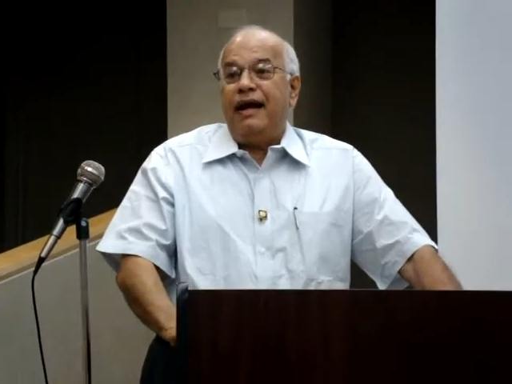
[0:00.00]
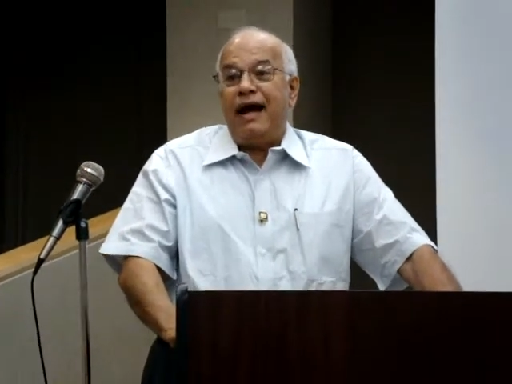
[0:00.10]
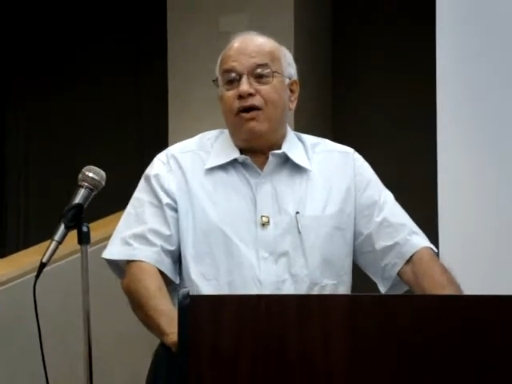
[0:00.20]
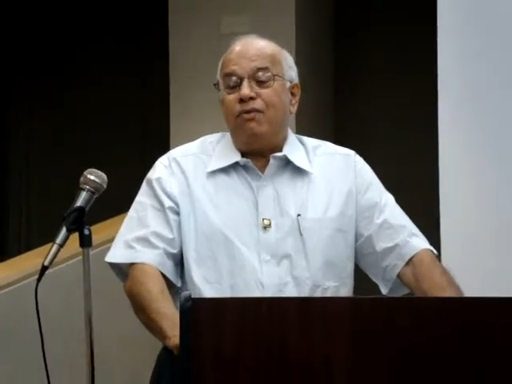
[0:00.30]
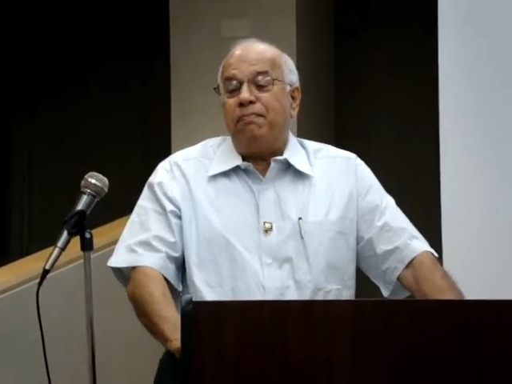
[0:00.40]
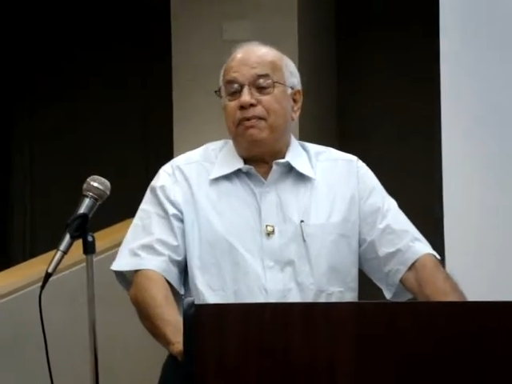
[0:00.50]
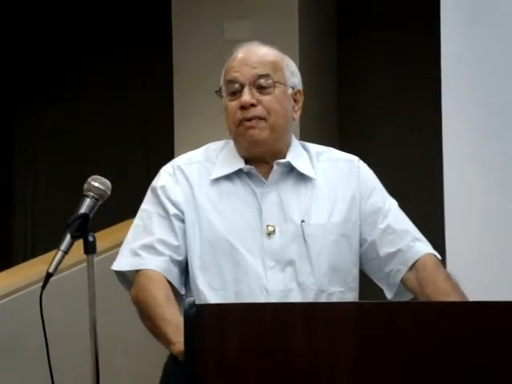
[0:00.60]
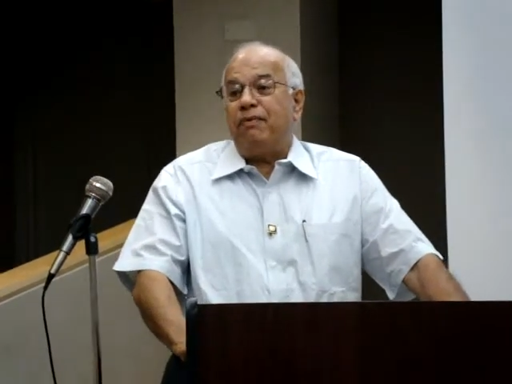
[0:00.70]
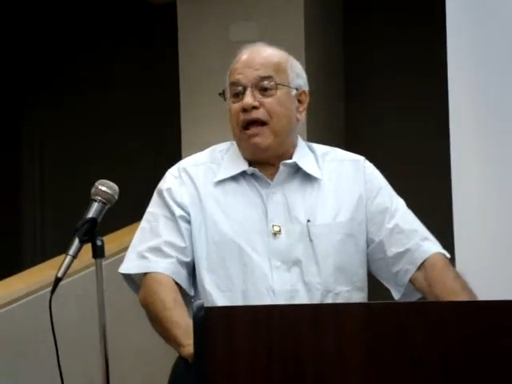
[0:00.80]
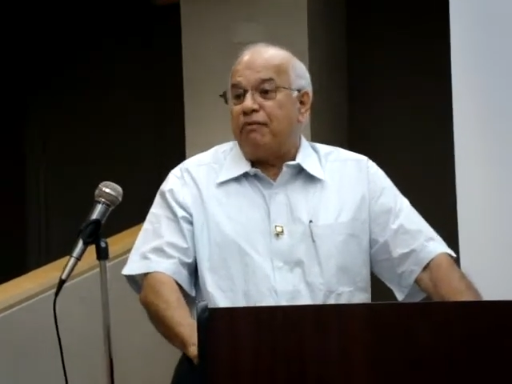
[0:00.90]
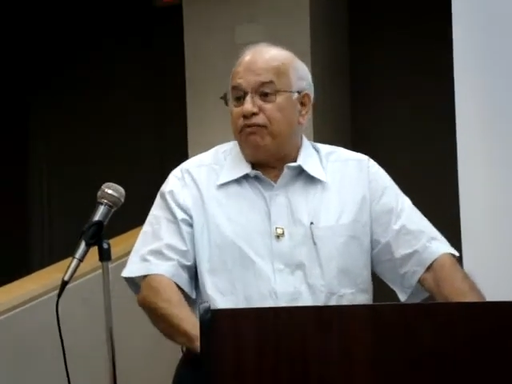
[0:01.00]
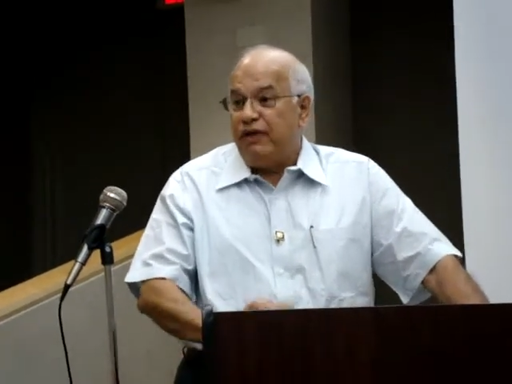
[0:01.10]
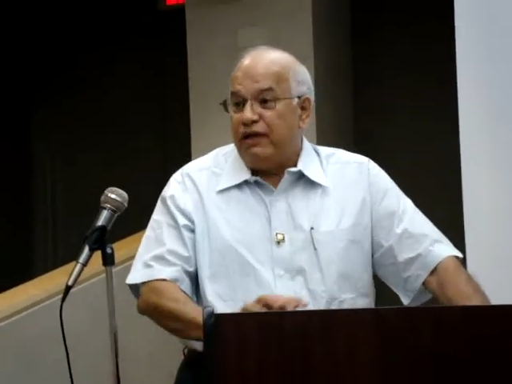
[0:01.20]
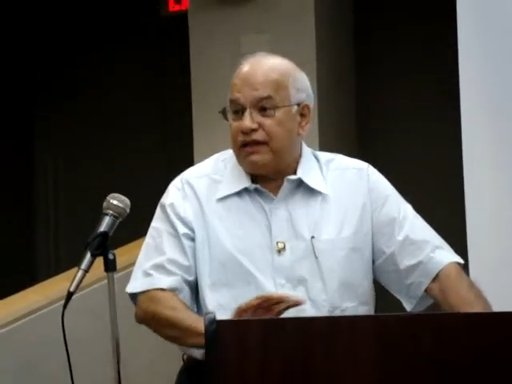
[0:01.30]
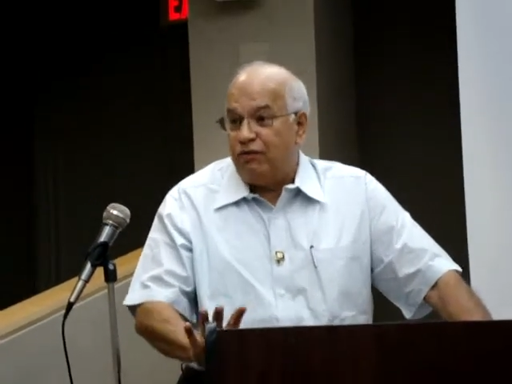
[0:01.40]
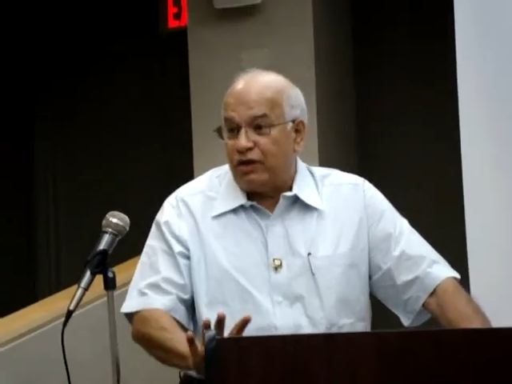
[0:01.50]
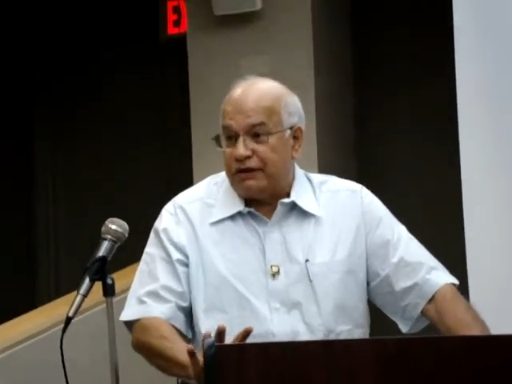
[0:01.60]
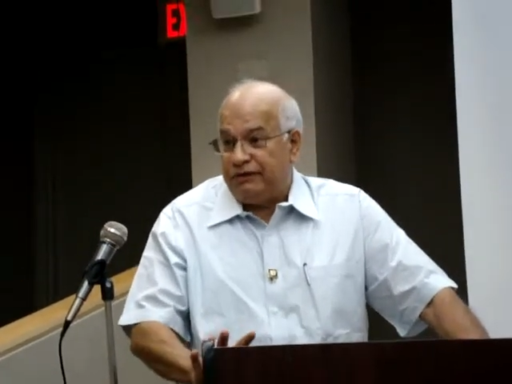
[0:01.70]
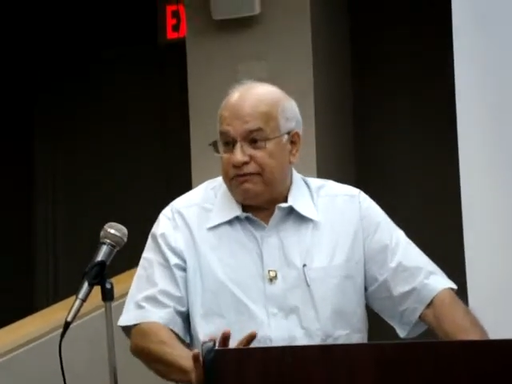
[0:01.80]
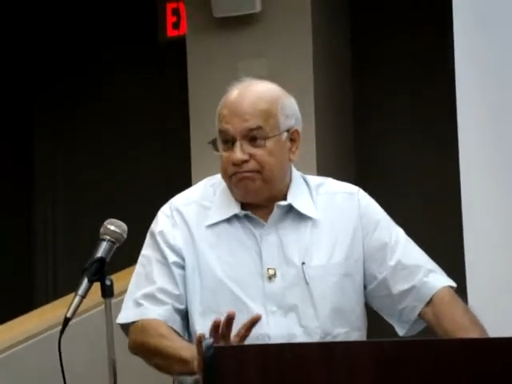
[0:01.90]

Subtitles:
Now, and filter water.